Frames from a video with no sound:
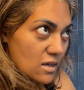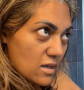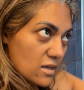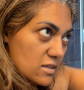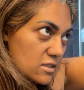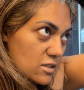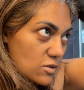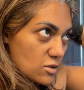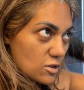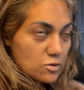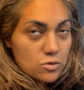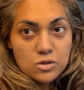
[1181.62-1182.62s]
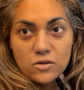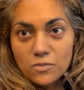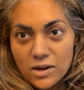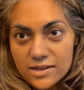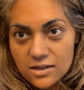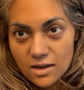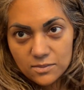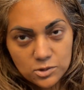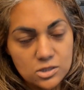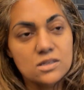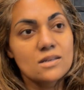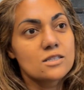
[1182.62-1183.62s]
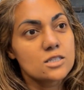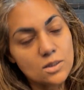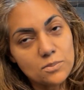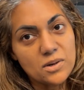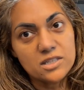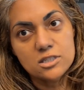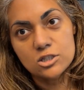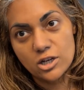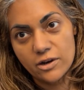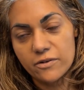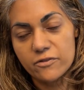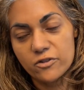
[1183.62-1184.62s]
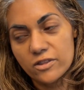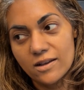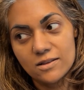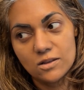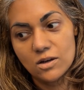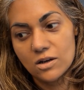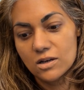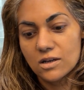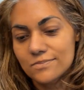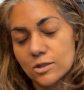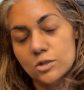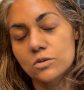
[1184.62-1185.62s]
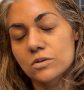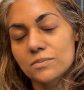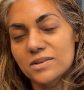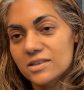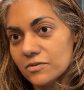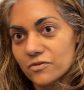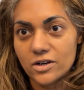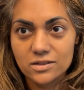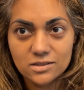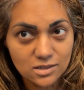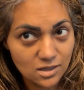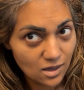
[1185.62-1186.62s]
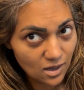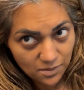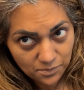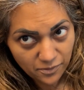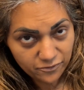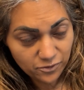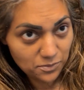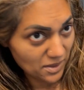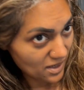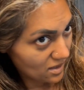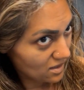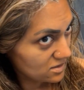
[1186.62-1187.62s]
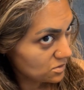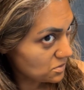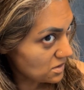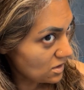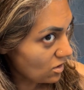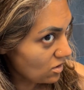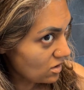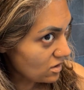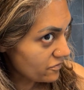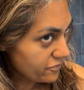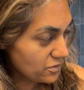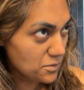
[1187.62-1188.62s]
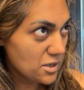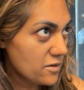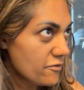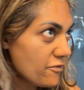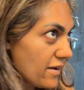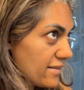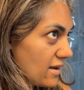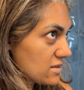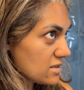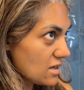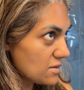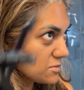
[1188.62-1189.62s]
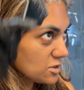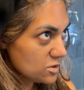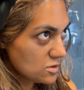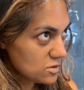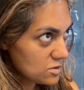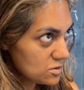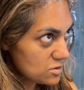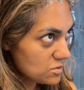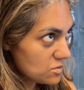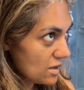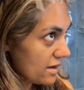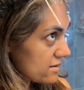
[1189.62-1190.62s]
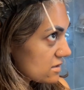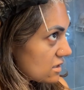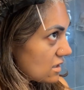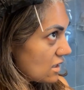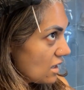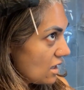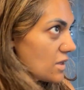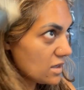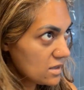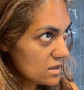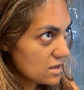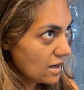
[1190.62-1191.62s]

it's a good use of my time to sit in somebody's chair for that long. You could be different, but for me, it's really hard for me to find that time to do that. And